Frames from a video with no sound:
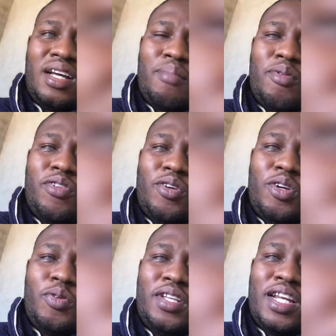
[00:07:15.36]
I'm moving
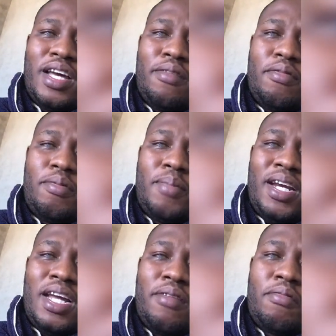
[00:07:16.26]
on with life.
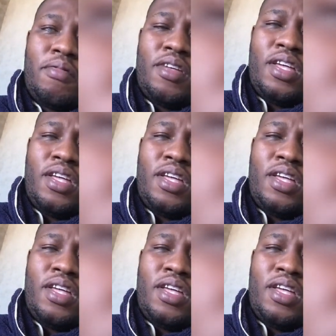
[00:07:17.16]
My life